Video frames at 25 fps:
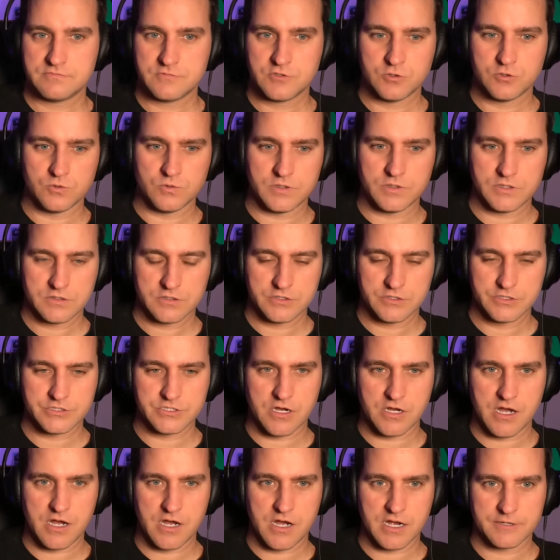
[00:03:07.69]
Cool. Good
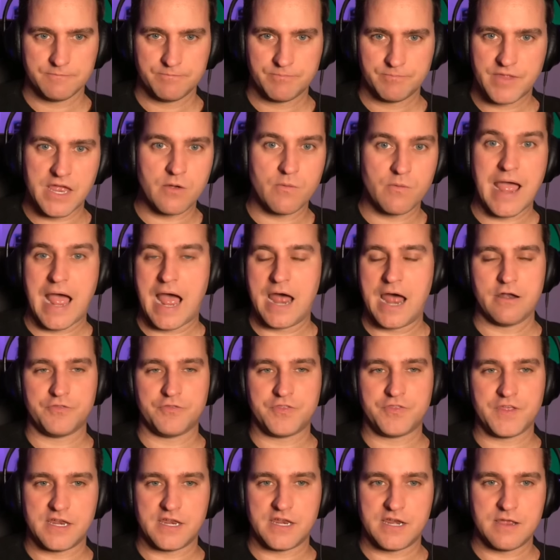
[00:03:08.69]
talk. Anyway, I don't
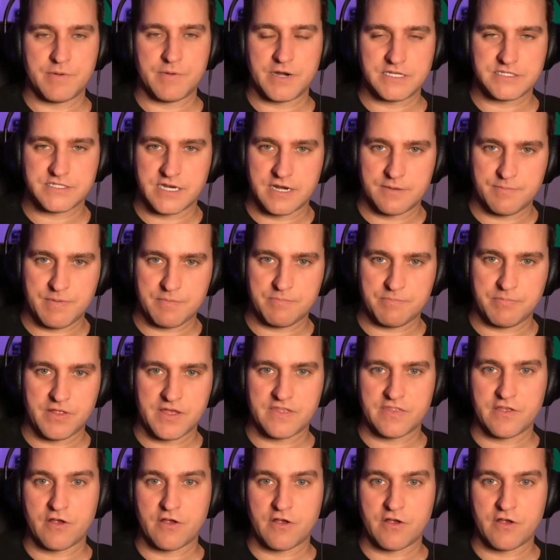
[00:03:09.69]
think anybody's going to be playing